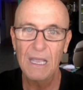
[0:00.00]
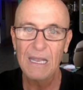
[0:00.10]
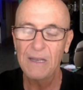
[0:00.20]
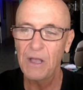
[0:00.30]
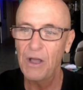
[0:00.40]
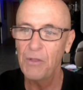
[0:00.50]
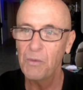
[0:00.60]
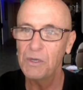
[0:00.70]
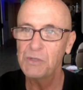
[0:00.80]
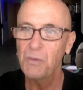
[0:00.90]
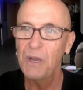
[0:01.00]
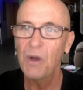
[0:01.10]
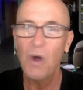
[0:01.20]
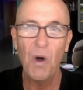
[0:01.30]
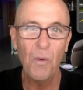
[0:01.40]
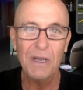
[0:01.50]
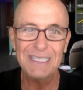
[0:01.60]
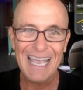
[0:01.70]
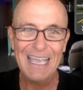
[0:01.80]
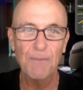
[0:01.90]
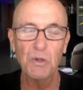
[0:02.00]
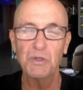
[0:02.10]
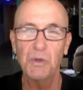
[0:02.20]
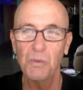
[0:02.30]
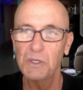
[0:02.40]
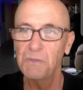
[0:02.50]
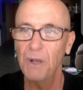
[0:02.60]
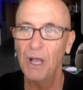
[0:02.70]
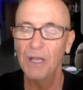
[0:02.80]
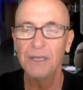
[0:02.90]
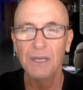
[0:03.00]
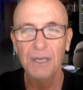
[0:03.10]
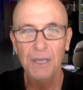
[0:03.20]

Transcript: And in other words, we are always able to respond.